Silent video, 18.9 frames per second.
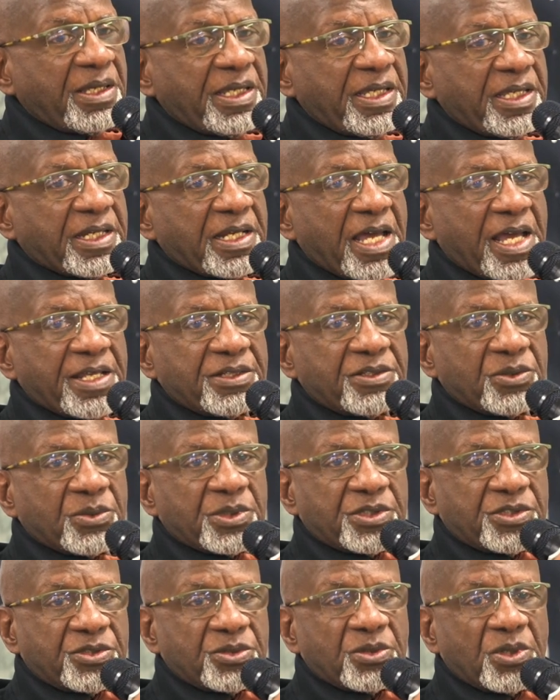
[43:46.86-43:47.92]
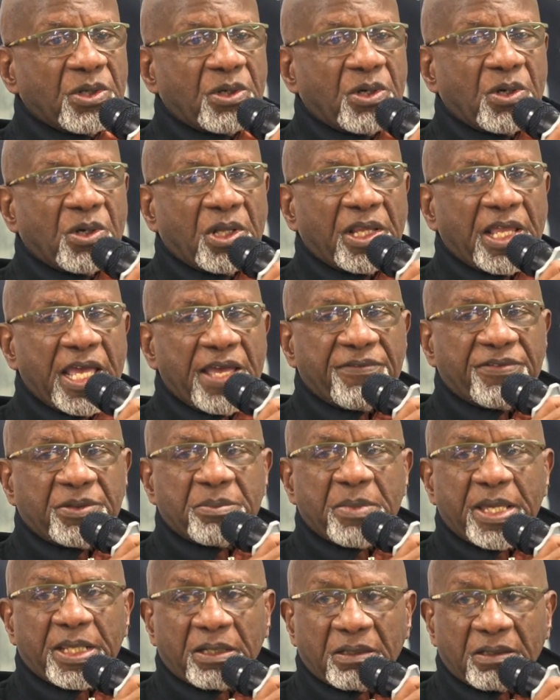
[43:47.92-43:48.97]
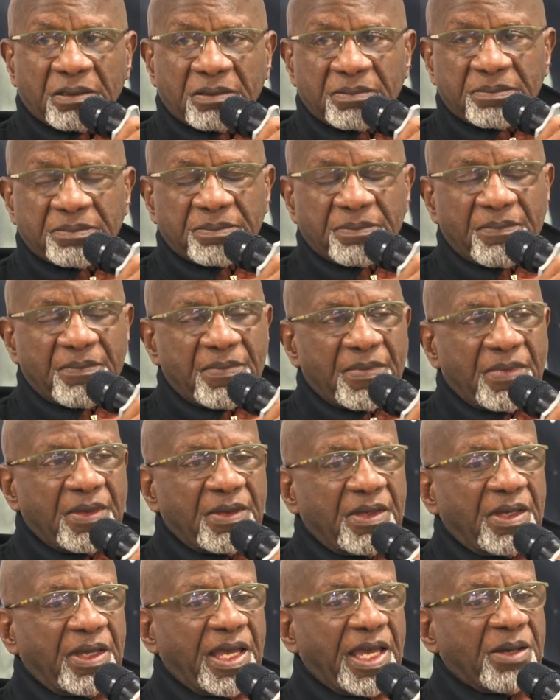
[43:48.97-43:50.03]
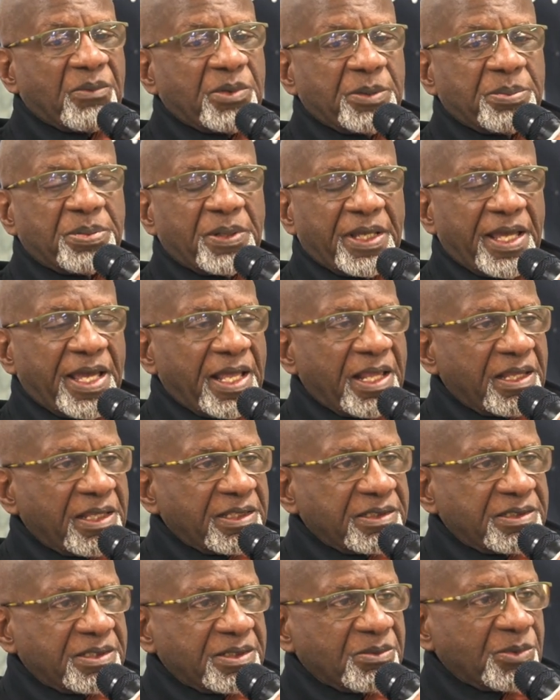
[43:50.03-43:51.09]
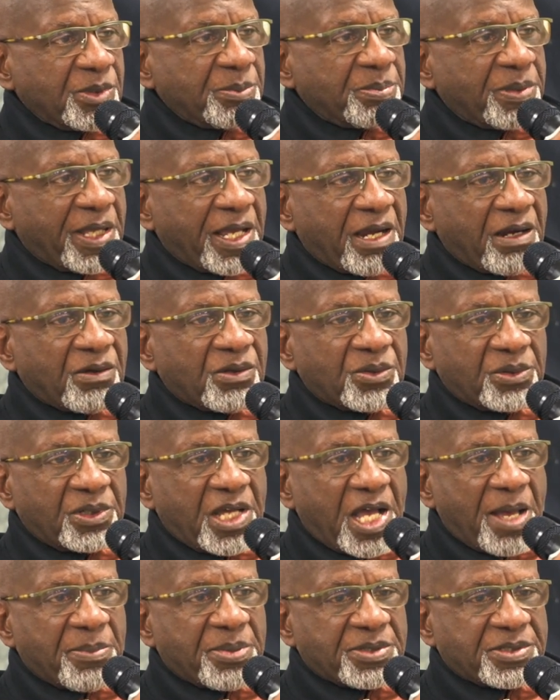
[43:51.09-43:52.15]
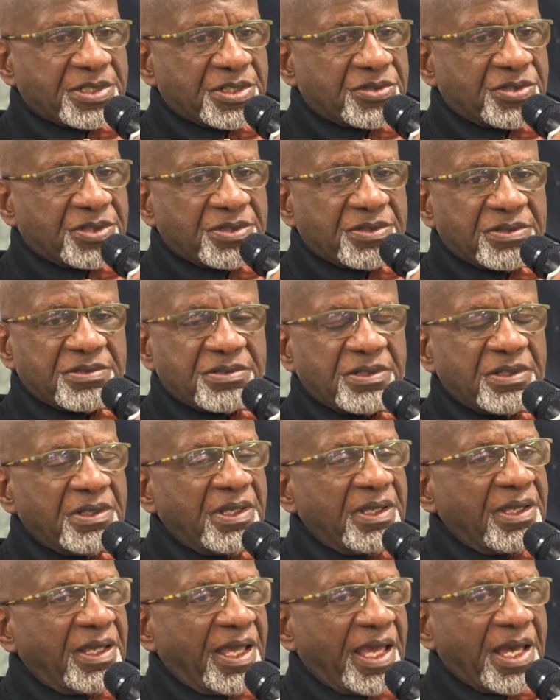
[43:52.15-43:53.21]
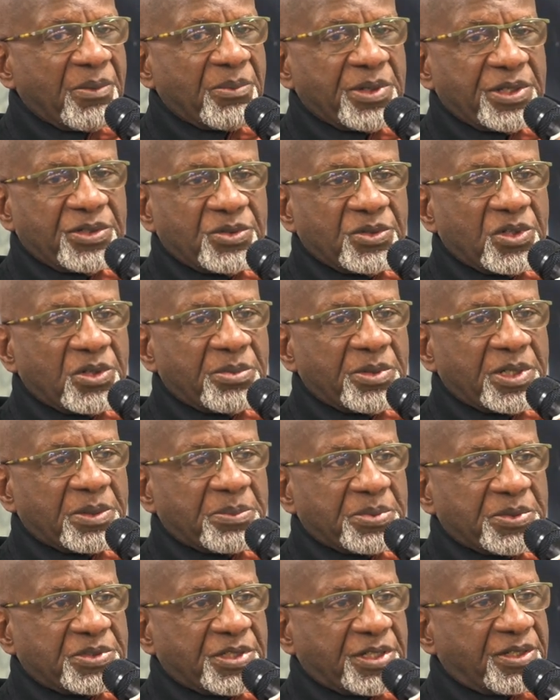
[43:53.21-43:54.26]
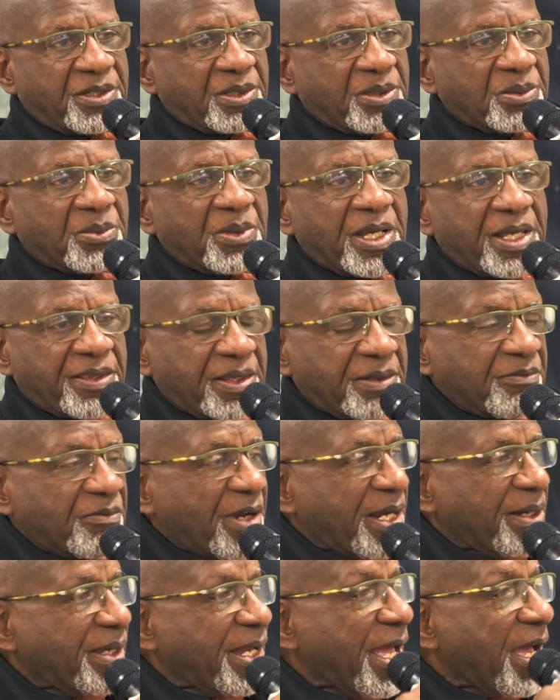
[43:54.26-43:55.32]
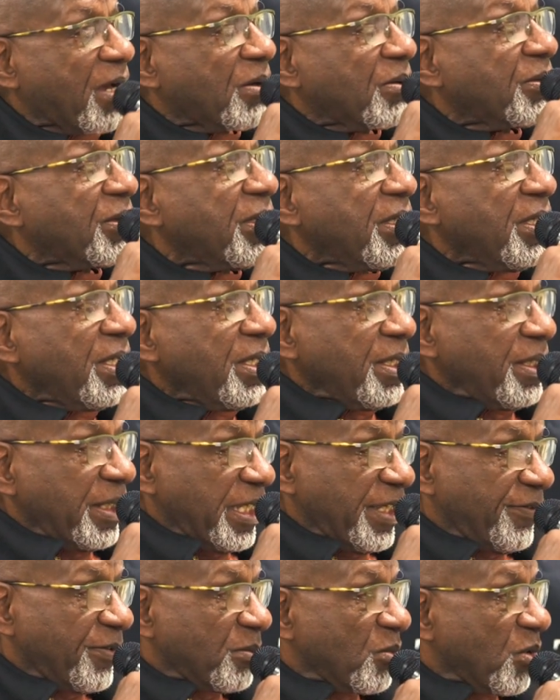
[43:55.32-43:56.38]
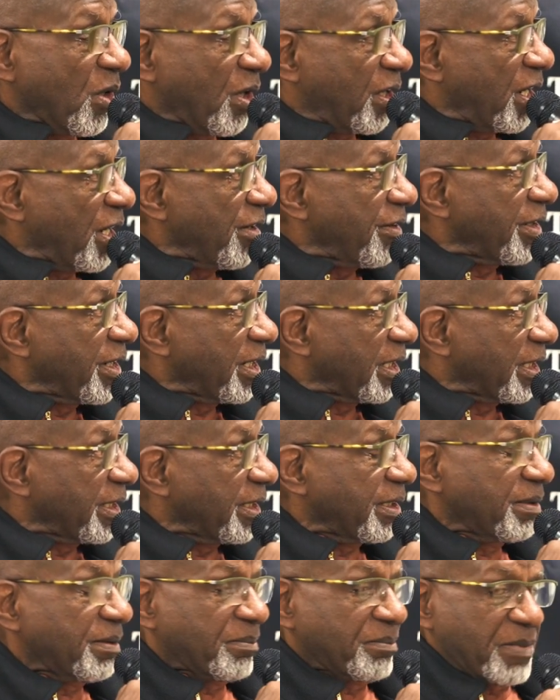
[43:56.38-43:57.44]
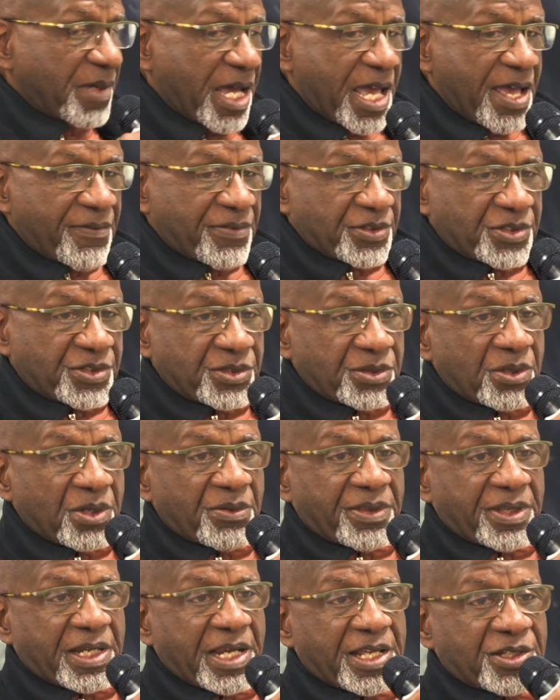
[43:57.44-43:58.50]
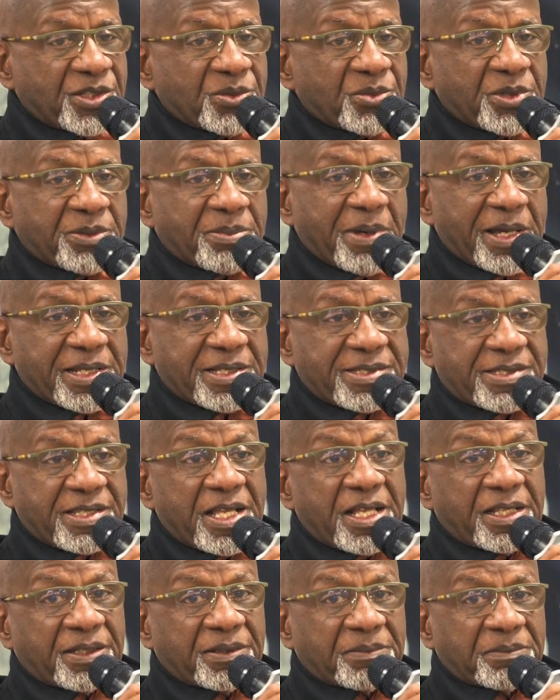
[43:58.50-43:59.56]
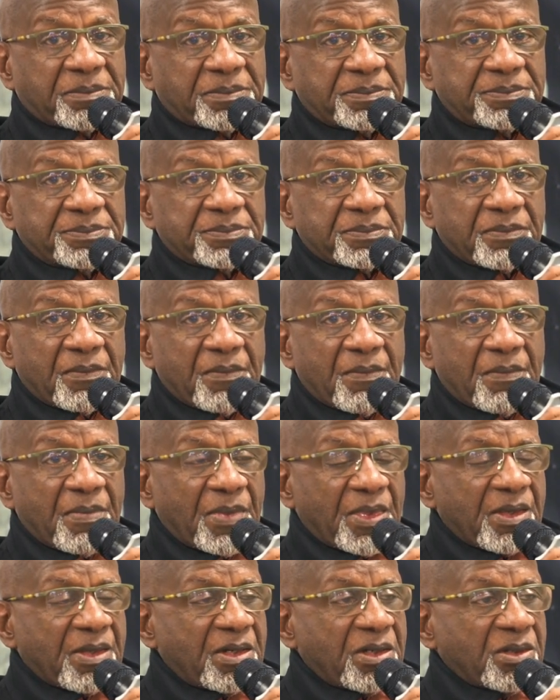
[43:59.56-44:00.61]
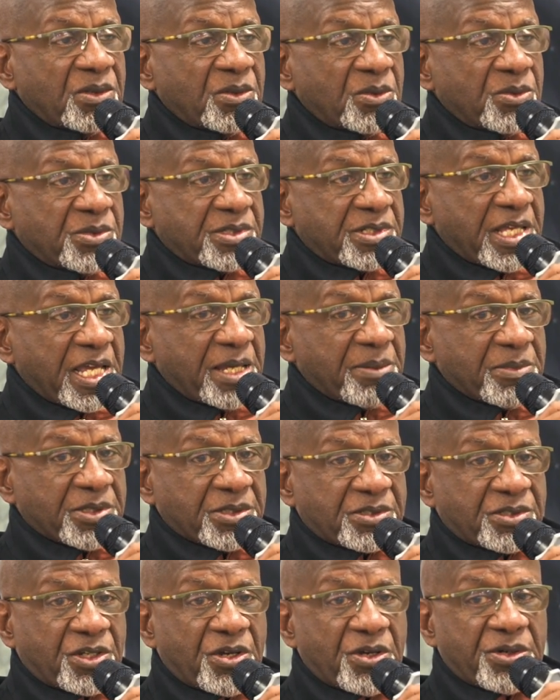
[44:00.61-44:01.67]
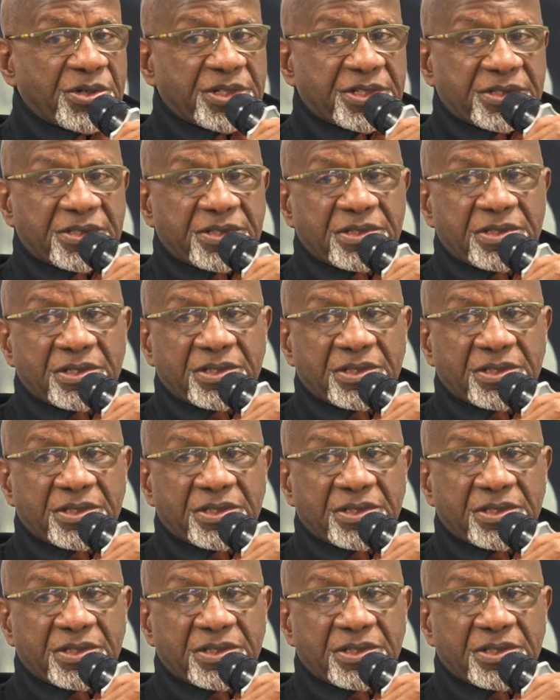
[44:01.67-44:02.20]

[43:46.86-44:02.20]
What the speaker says: He and I do a duo called Heavy Metal. And we play Ellington, we play our own compositions, and we do them in a particular way that right now, even more currently, I have a duo that I do with my son, whose name is Curtis